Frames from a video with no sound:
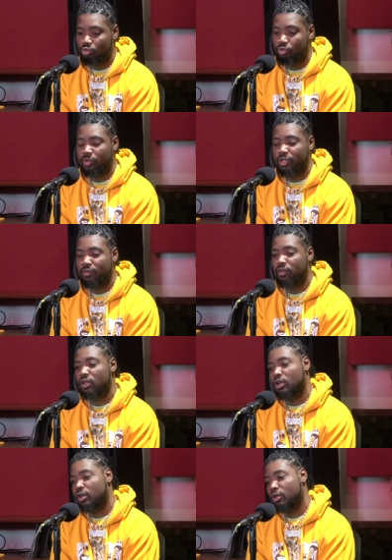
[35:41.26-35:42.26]
through whatever
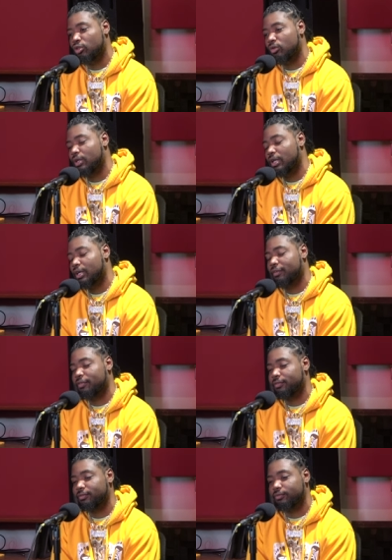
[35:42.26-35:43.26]
y'all go through in
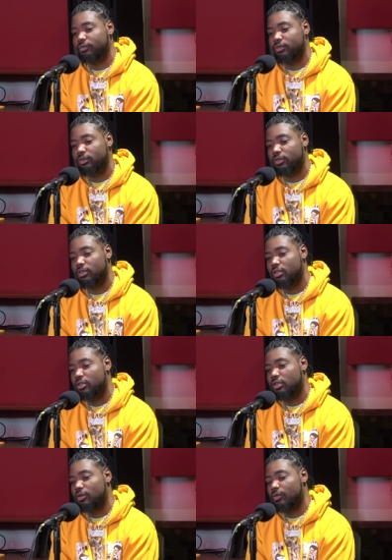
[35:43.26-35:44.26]
life,
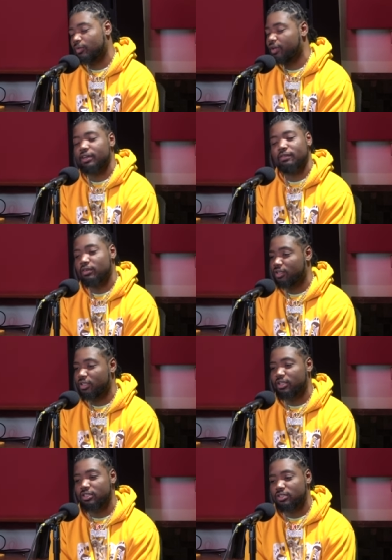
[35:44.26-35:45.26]
whatever it
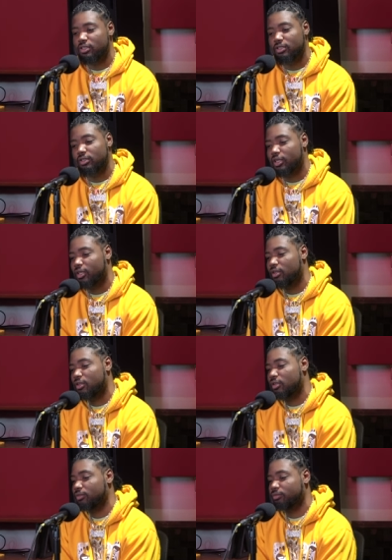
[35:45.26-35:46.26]
is, like you
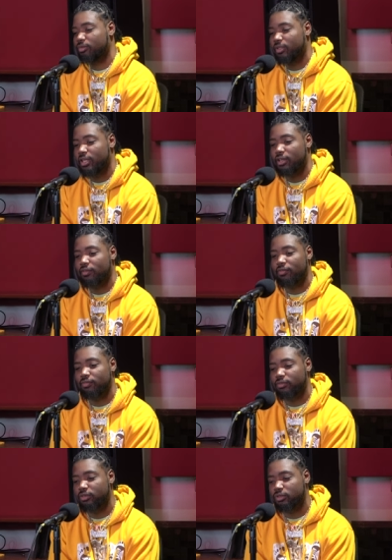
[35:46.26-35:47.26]
know, death,
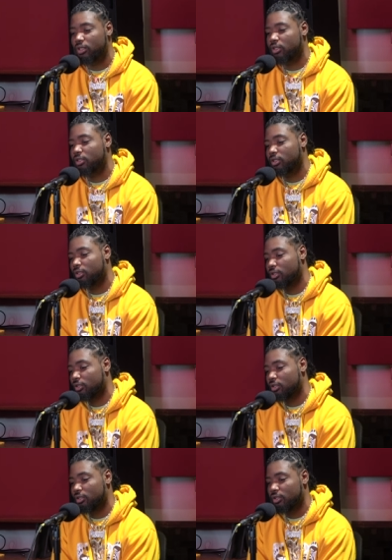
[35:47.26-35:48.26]
struggling,
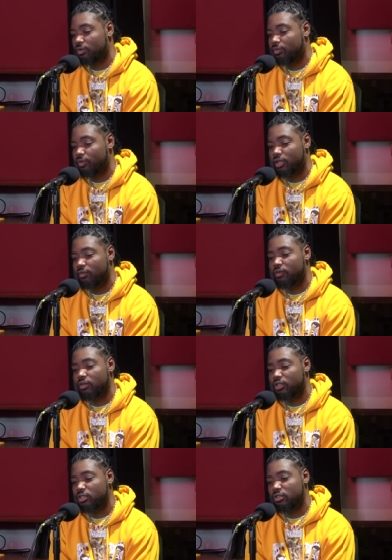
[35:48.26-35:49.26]

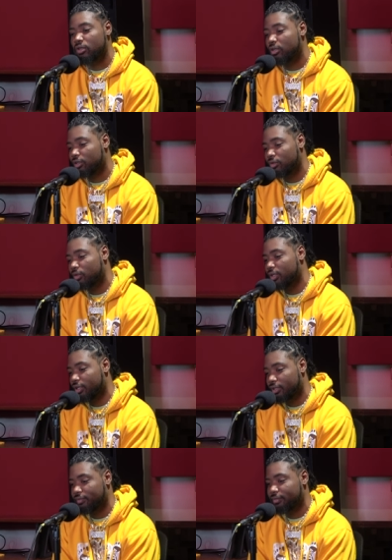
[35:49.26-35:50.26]
whatever it is you go through in
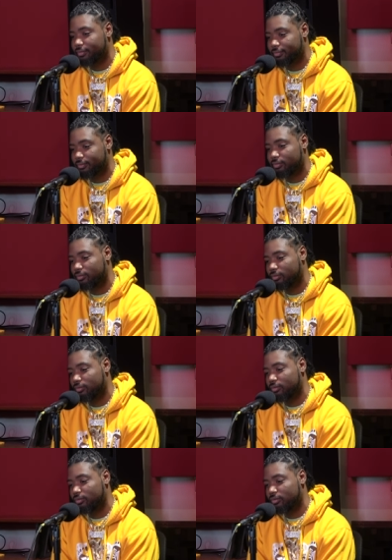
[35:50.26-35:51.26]
life,
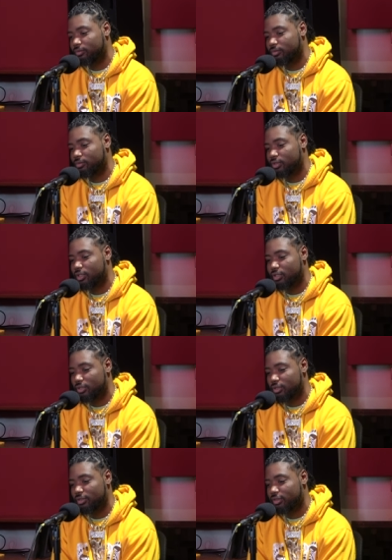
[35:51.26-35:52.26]

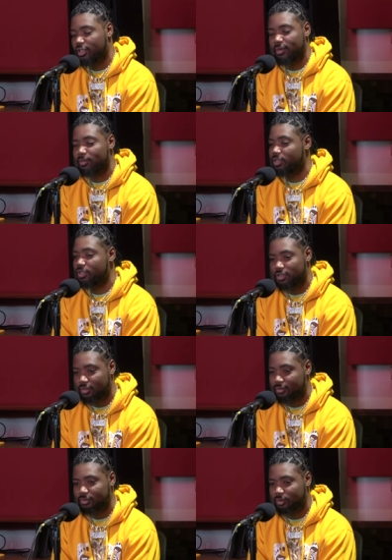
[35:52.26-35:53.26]
just keep
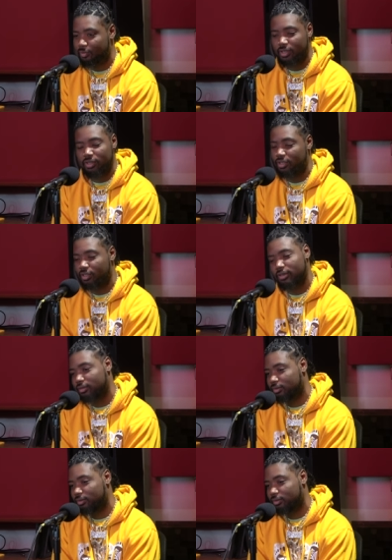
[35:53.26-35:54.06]
pushing. Period.